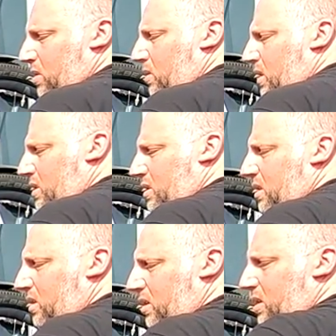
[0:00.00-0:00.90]
do this
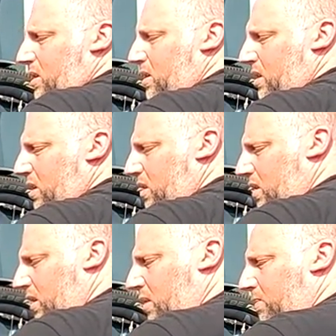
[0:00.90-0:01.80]
deal here.
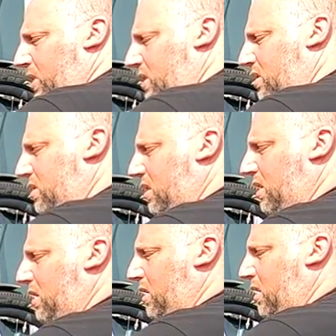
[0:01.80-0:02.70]
Um, this is
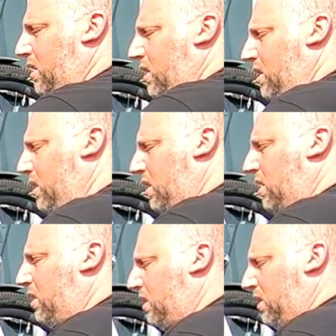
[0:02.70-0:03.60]
all,
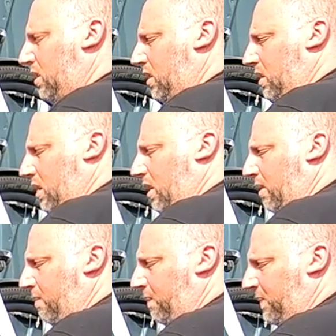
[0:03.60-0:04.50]

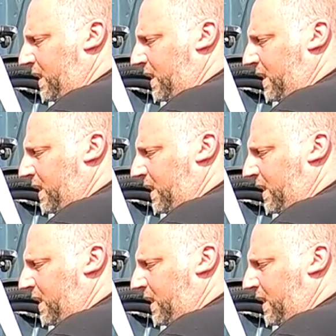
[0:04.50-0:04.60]
um,